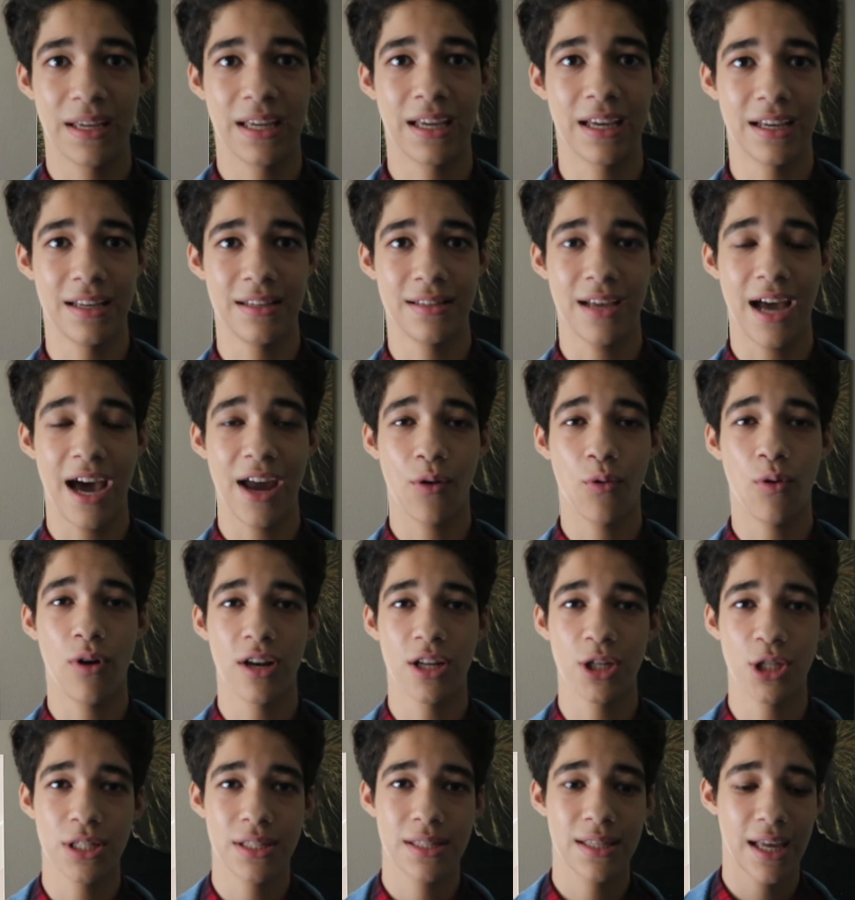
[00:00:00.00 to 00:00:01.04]
Because I don't
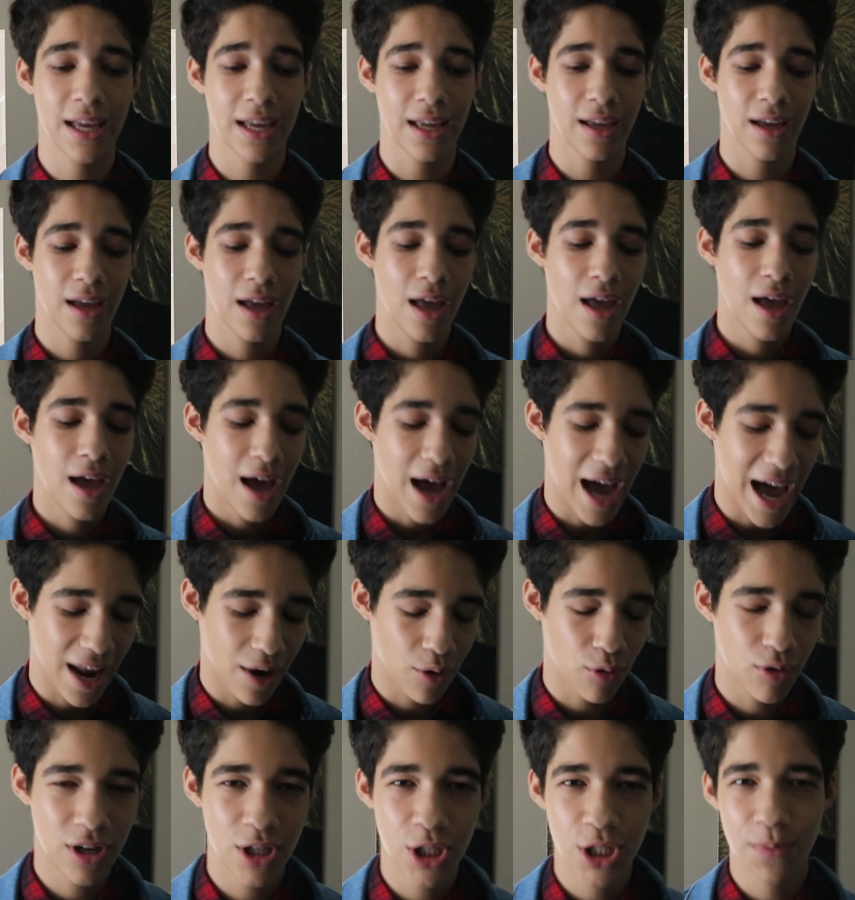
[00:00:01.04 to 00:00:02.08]
want to
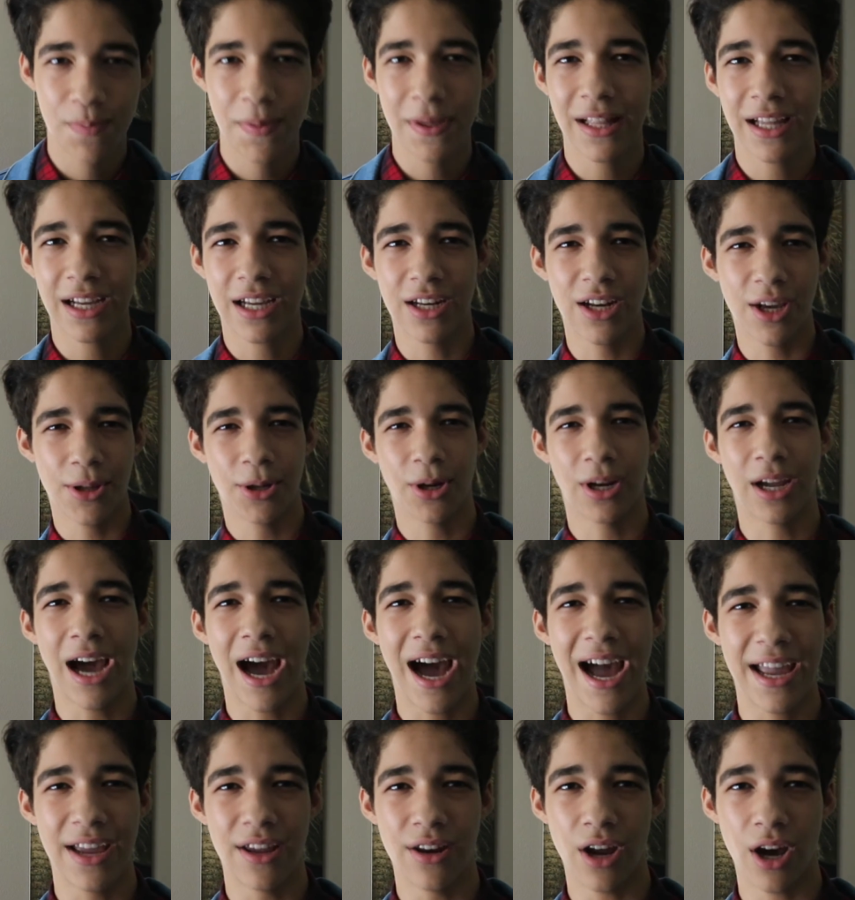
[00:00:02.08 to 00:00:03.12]
just be like another
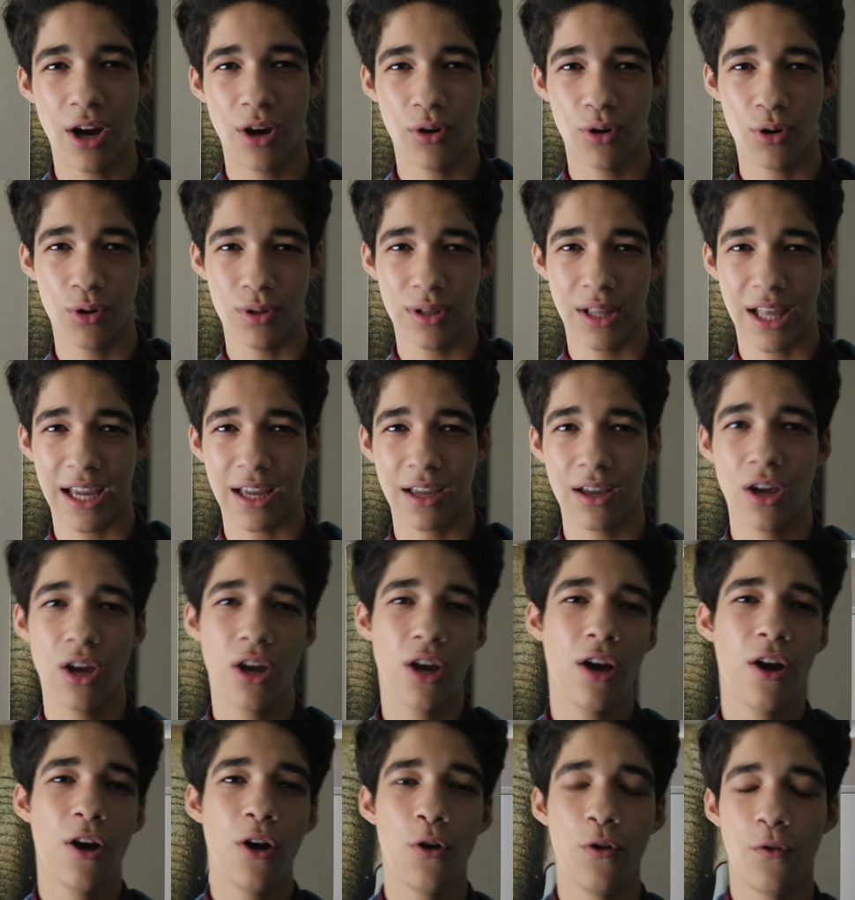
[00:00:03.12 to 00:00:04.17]
guy, you know,
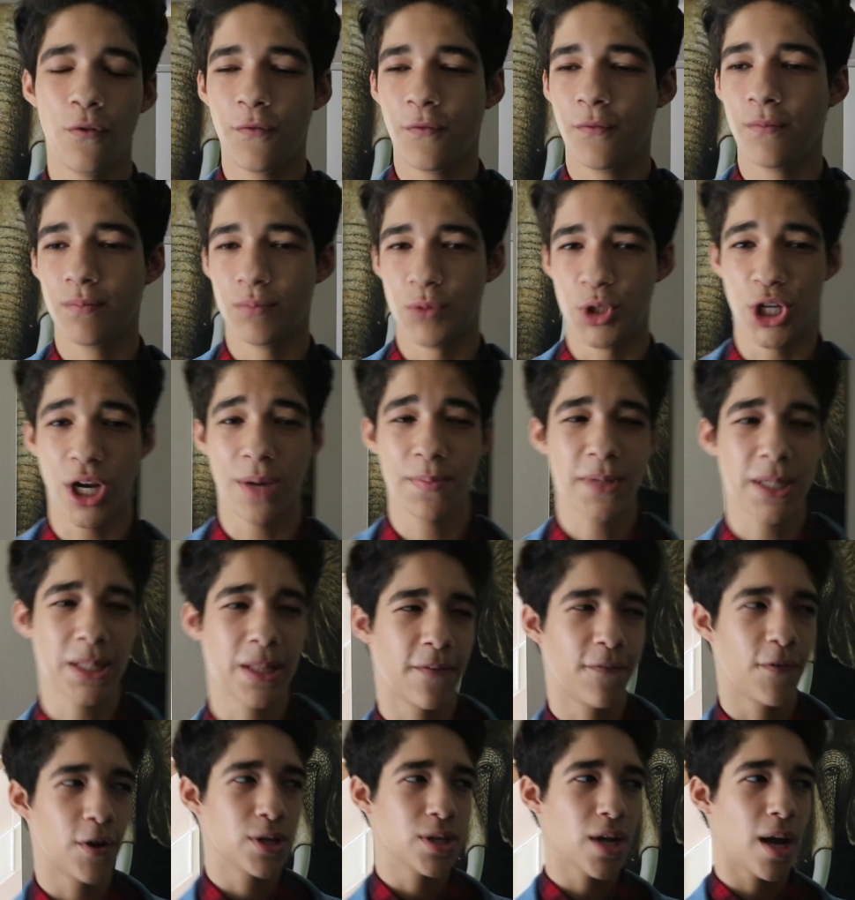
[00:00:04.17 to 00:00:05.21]
who jumps on
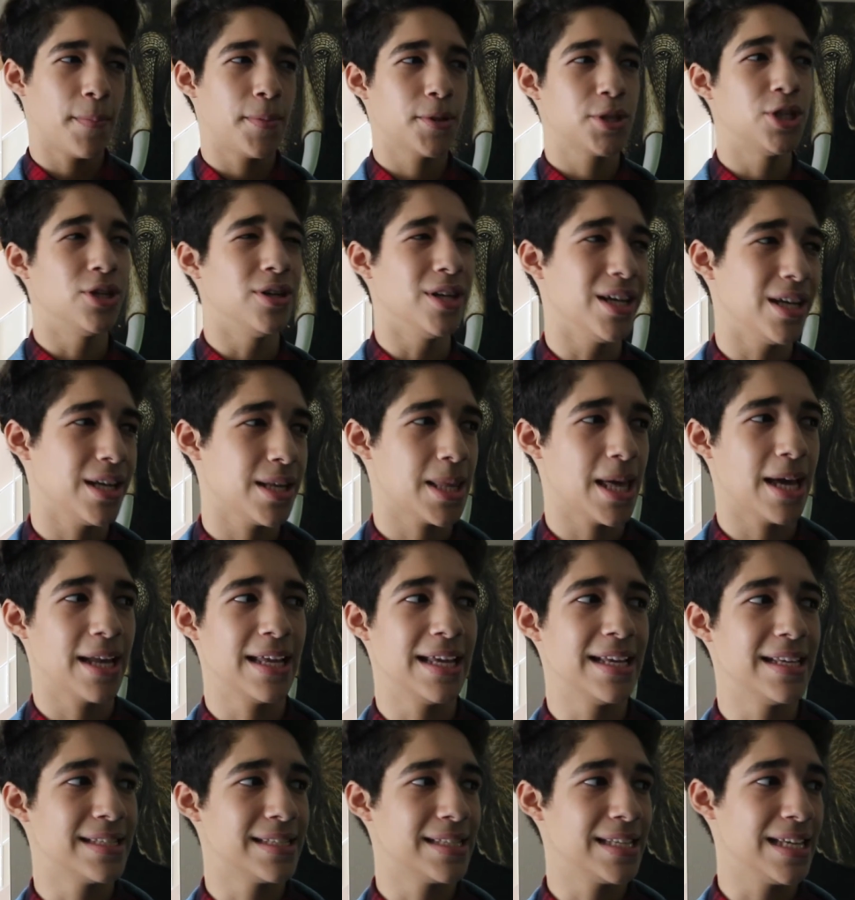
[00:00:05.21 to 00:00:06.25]
the first opportunity that
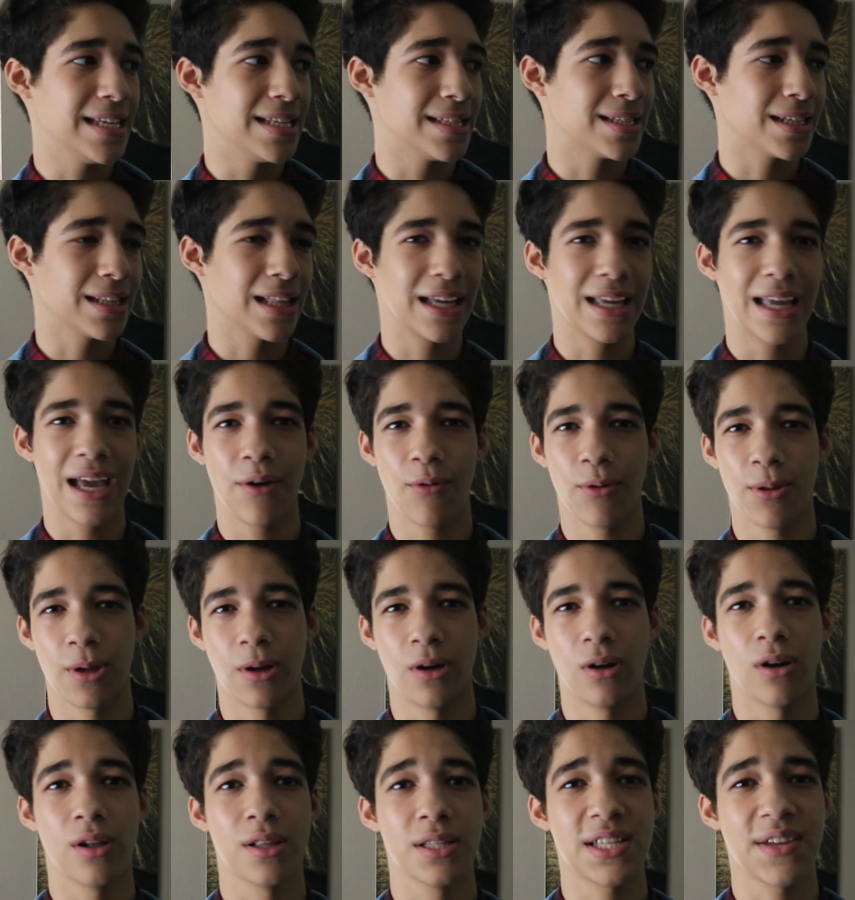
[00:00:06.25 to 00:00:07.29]
he sees to like get with a
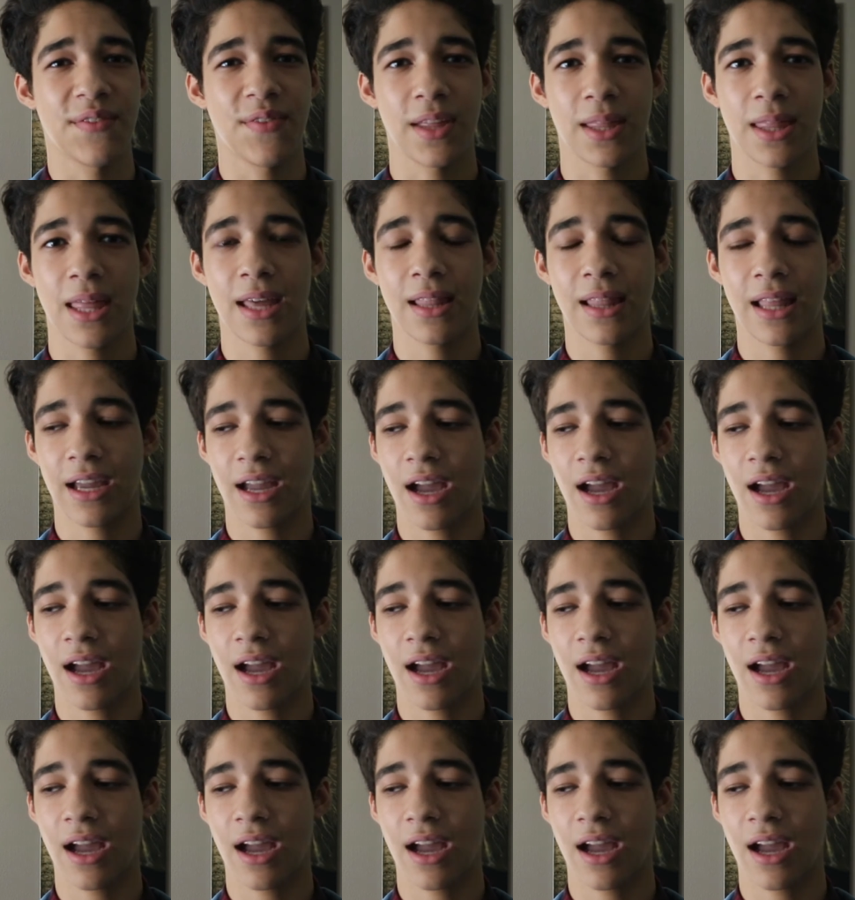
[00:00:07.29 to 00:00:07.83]
girl and stuff like that.